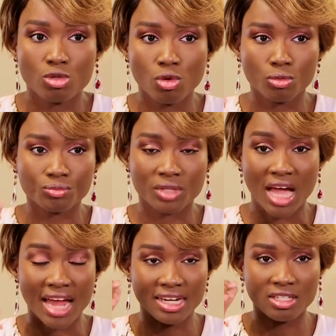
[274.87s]
So,
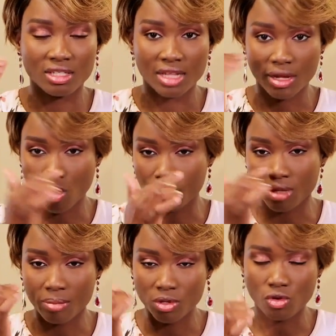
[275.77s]
and this is like
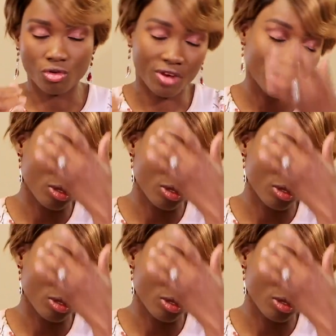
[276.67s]
ophthalmic gonorrhea.